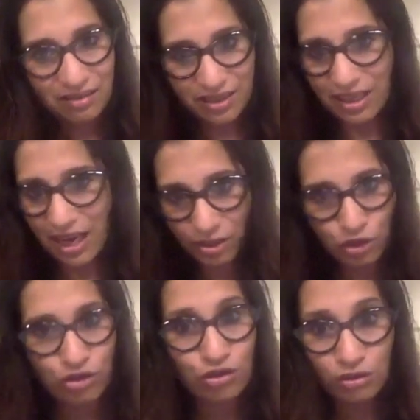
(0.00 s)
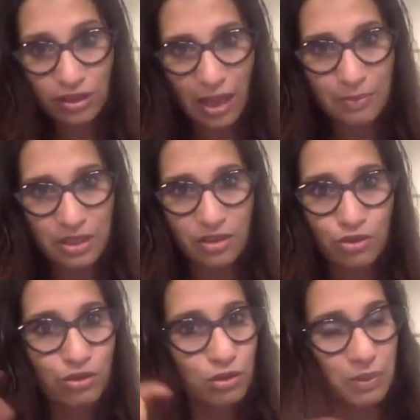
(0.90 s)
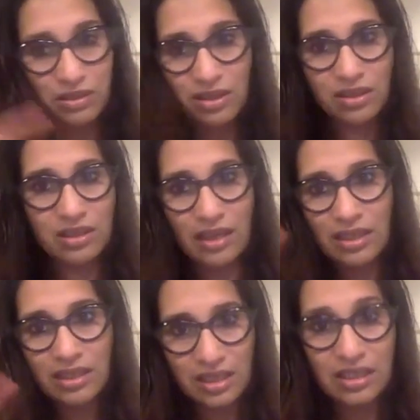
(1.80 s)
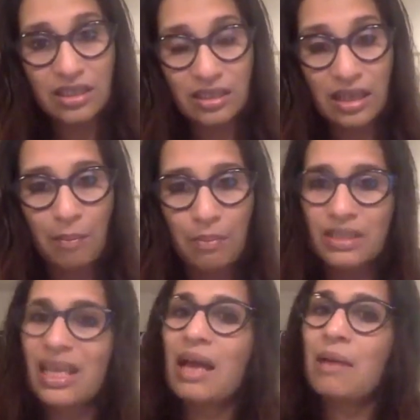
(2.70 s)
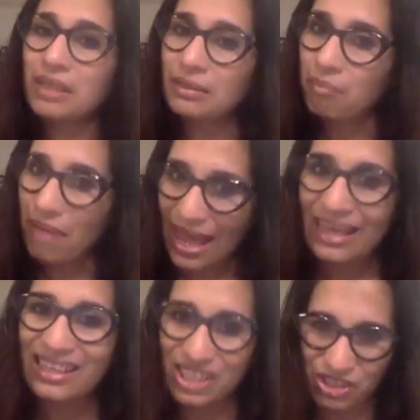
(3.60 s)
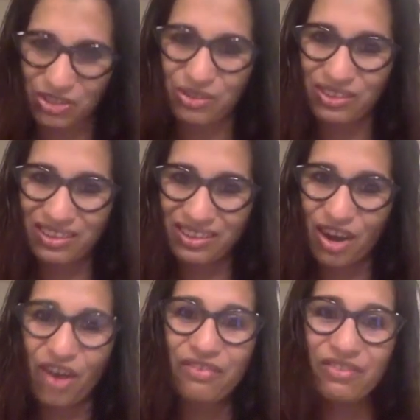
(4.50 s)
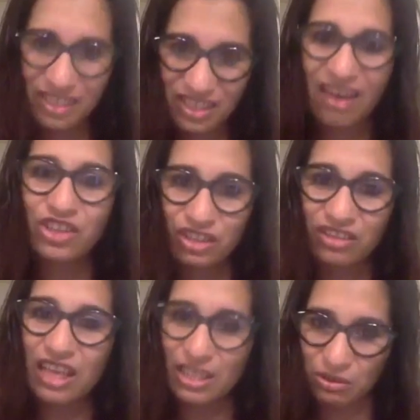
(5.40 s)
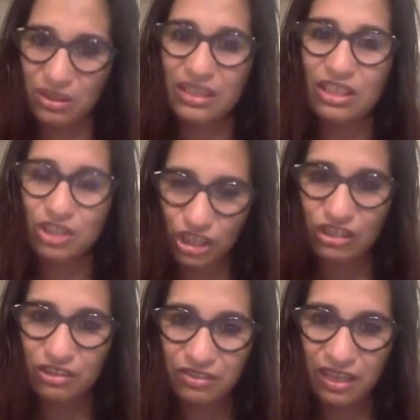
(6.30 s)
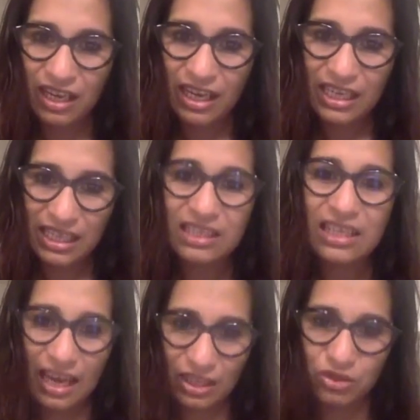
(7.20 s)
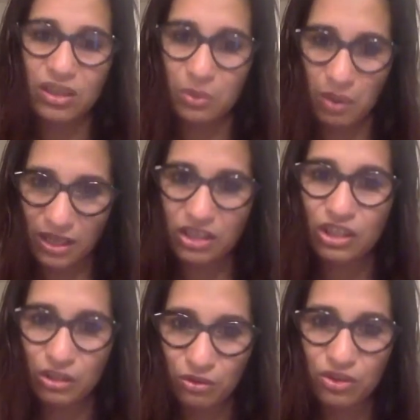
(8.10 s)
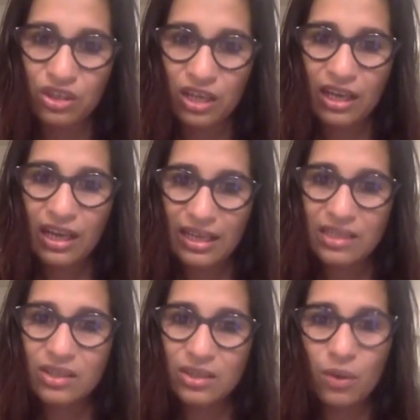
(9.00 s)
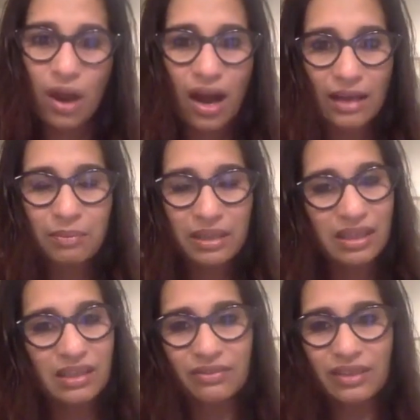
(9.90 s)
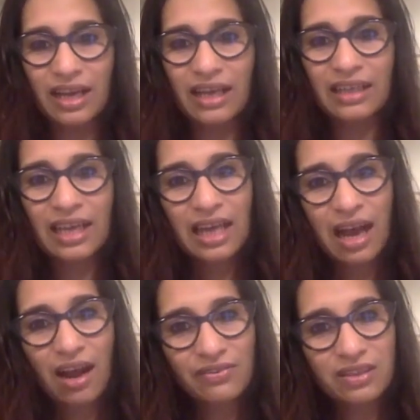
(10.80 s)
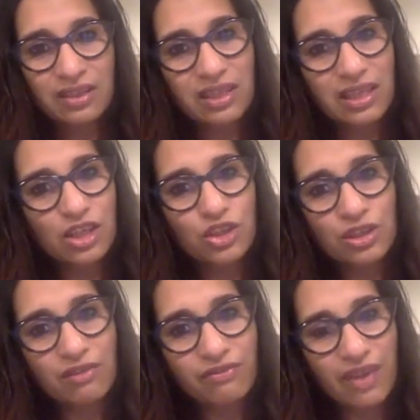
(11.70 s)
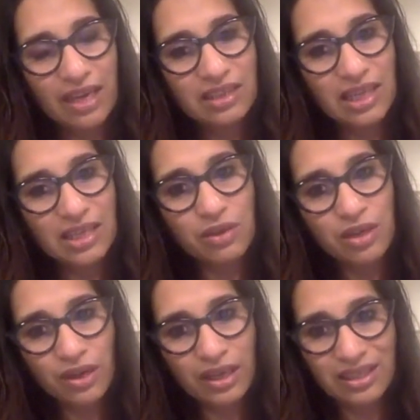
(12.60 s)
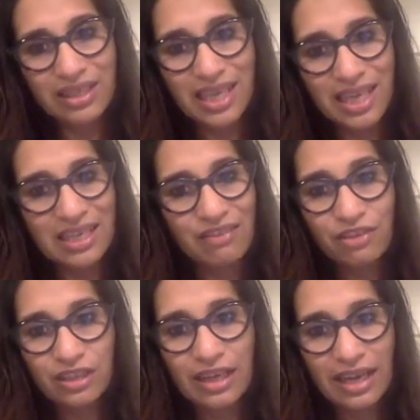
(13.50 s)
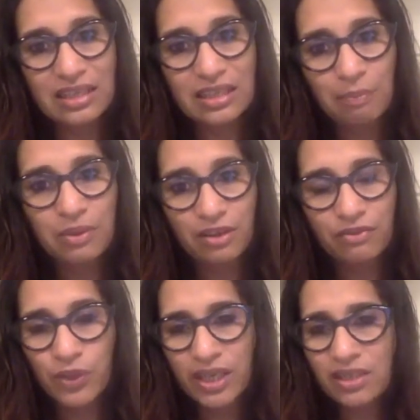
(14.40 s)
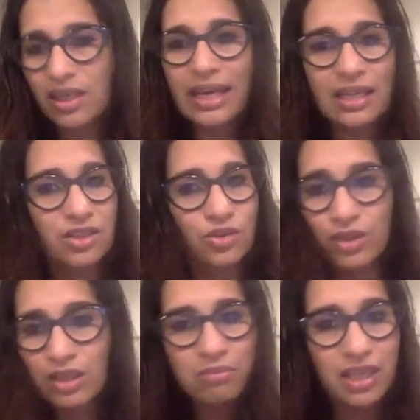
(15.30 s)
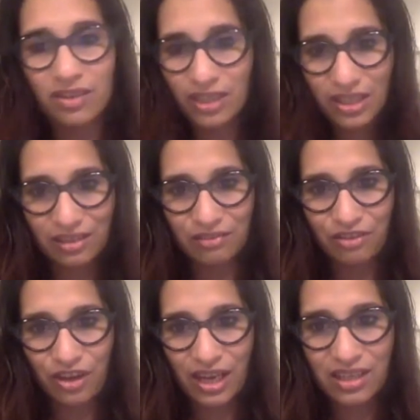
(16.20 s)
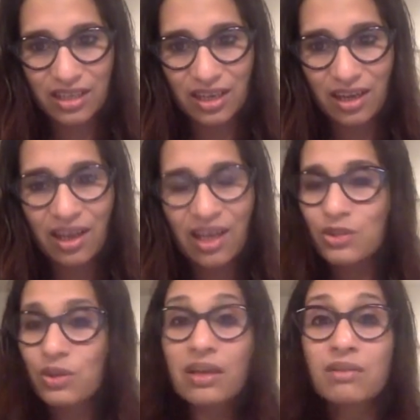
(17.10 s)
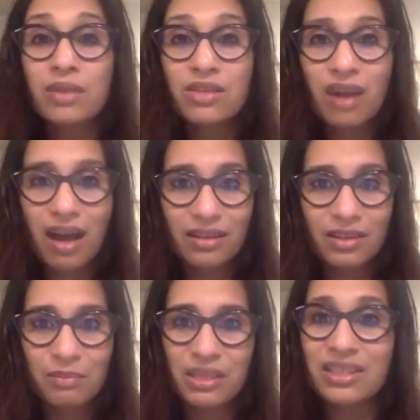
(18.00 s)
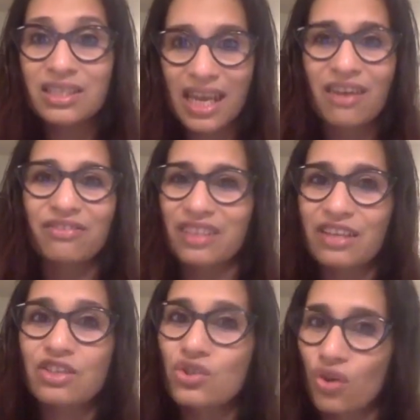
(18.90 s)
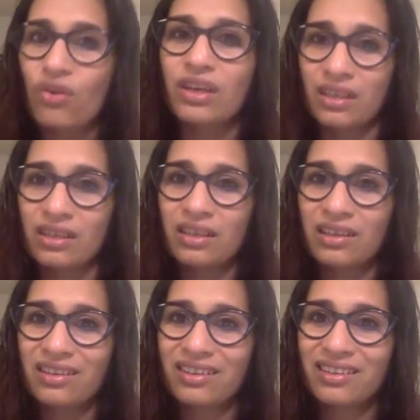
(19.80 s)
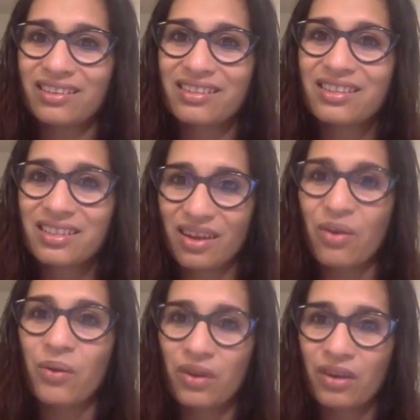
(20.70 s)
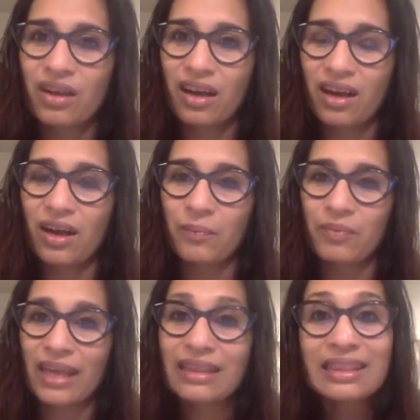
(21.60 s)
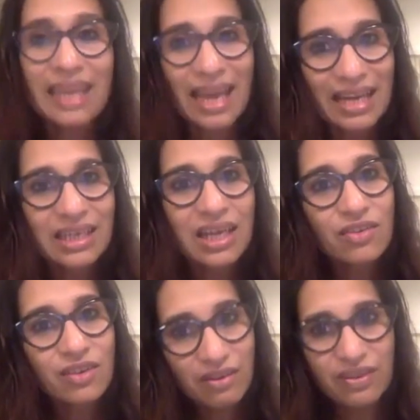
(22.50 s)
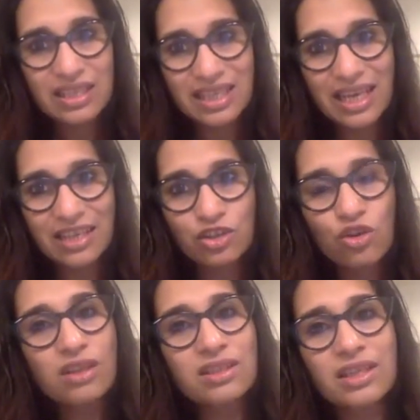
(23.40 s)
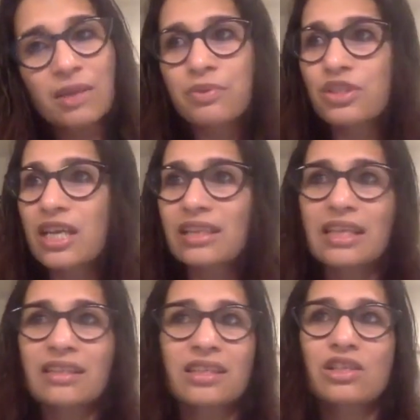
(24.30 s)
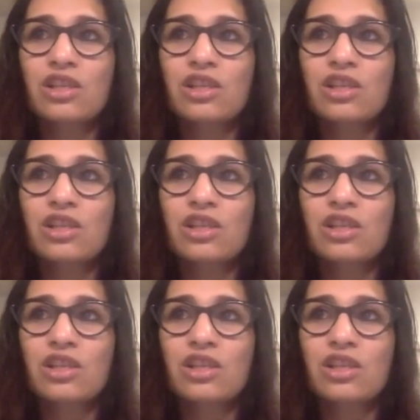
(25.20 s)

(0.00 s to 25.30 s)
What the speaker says: like the truth, the absolute truth, because this is uncertainty in numbers, but the magnitude of reduction that you can achieve is actually quite huge. And so I believe that after this initial phase, as we look at the data for the next couple of weeks, are extremely critical for India. So I'll be rather be safe than sorry. So, and then revisit, not say predict that this